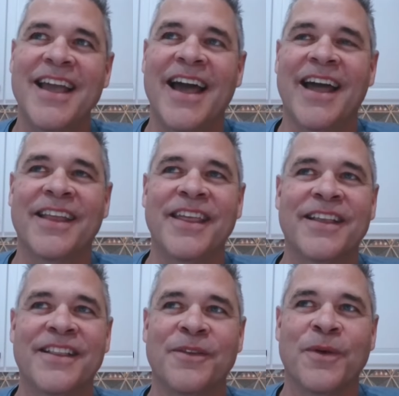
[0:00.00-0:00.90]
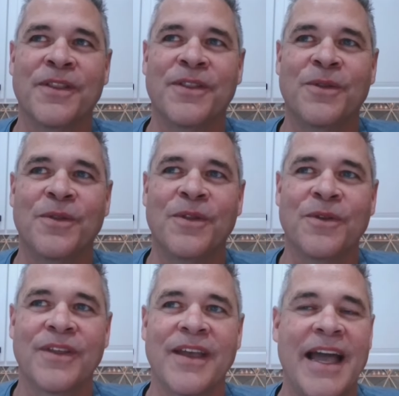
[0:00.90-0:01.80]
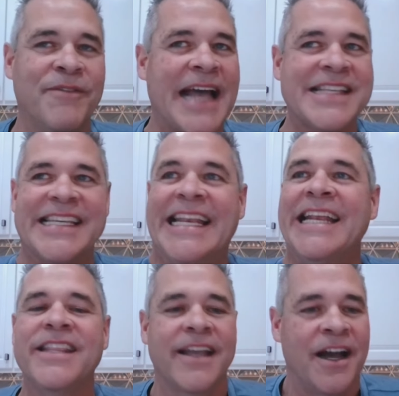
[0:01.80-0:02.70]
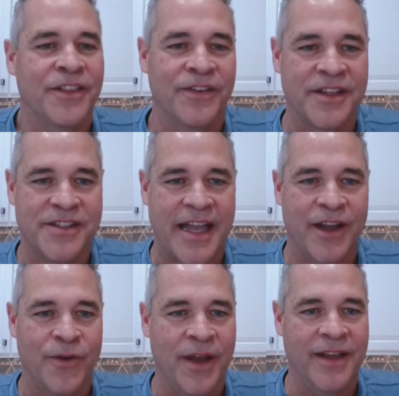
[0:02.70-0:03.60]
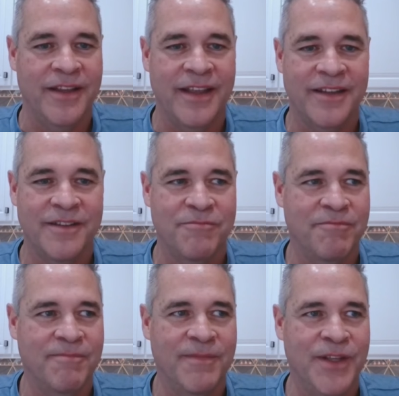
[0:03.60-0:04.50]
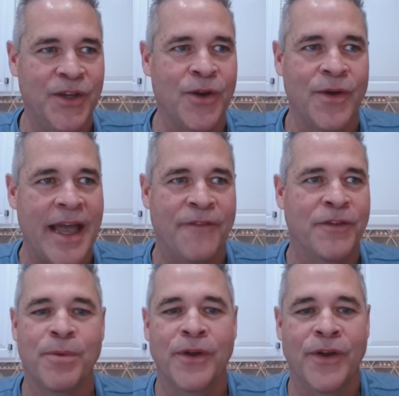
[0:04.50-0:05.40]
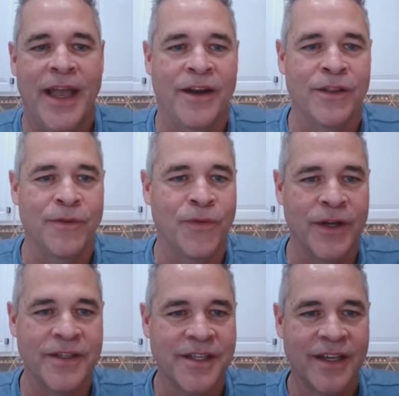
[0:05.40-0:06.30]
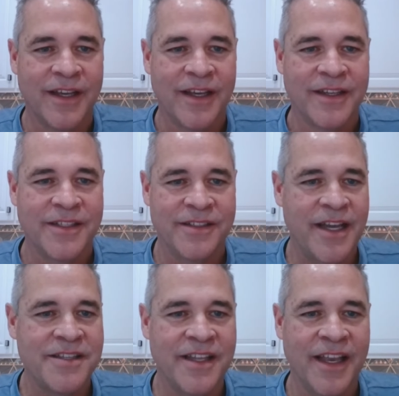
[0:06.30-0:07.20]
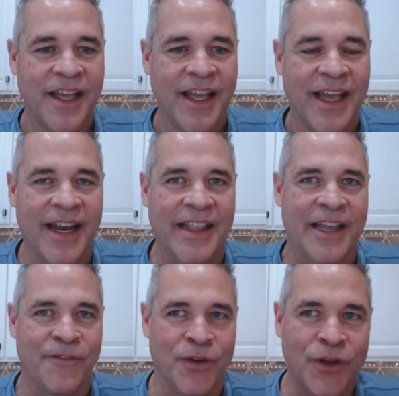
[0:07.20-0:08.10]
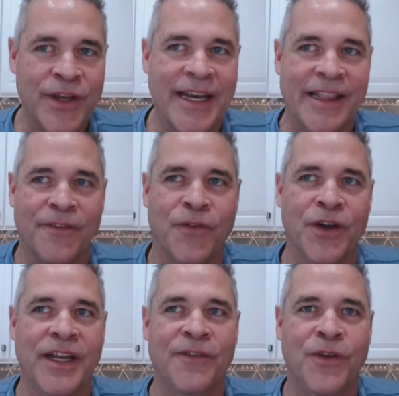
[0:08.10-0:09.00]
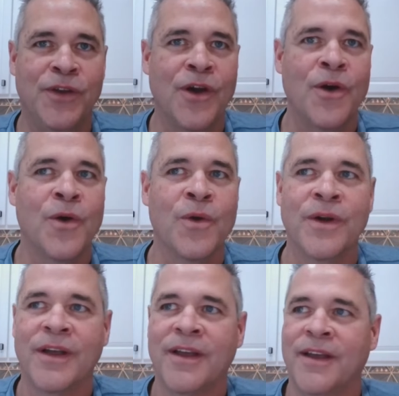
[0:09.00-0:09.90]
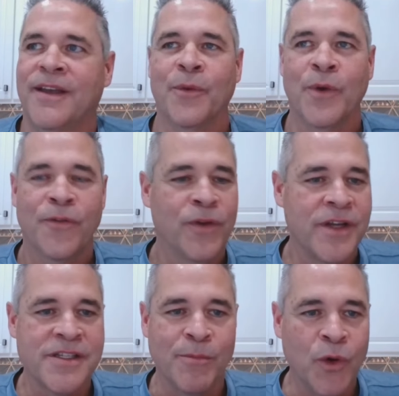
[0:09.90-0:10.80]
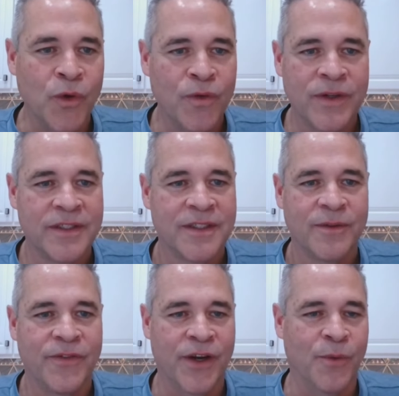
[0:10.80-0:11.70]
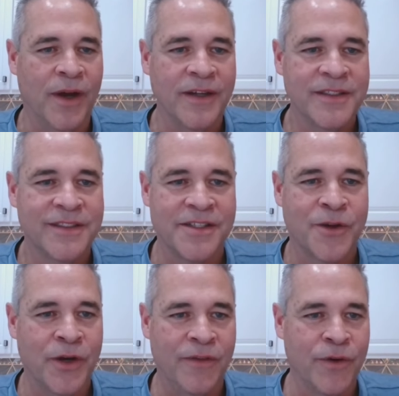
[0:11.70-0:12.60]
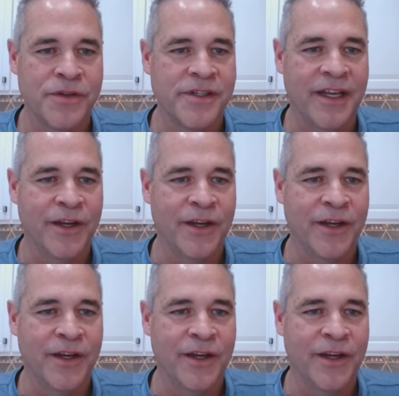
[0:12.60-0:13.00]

I think I've not seen anything out there that's that great that you don't have to put your hand on the foot to test it. And I think if you're looking at the foot, if you know the rear foot doesn't move very well, it doesn't go into eversion